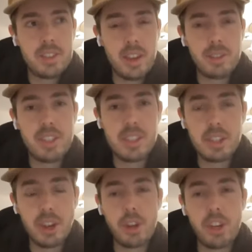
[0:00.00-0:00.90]
So that was
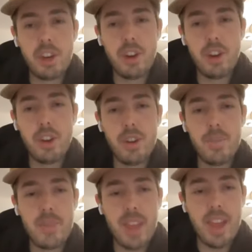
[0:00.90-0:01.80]
in Tokyo,